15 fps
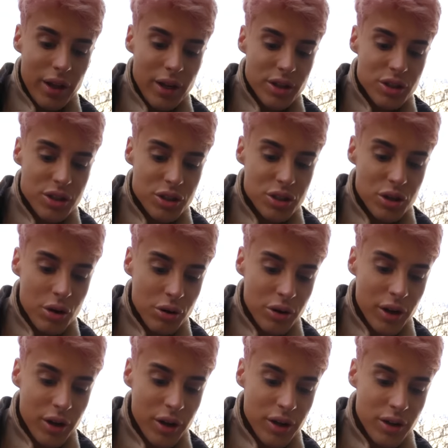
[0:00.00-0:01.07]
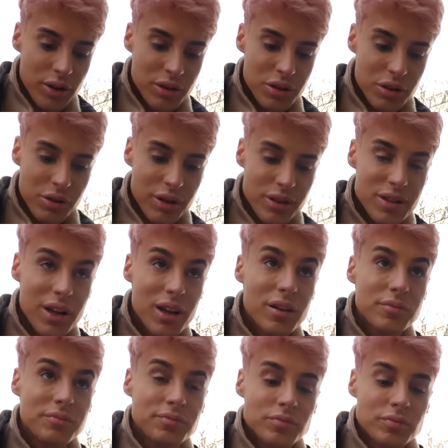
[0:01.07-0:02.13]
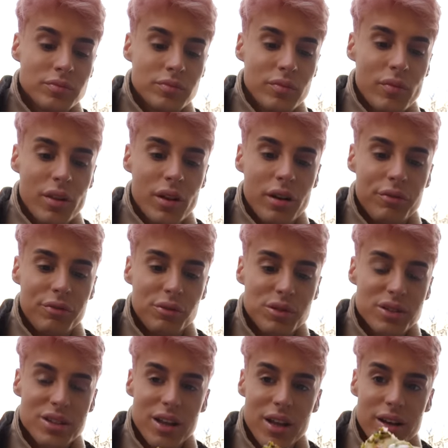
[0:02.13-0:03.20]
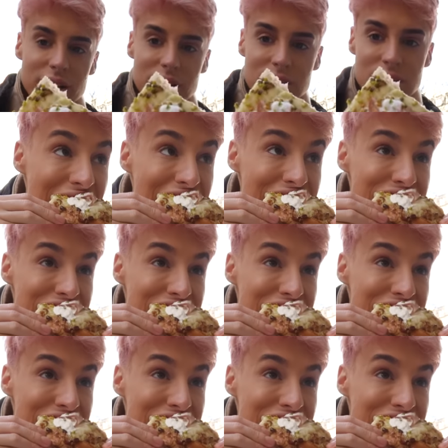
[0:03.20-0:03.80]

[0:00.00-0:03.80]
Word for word: It is so good. So let's get a full slice.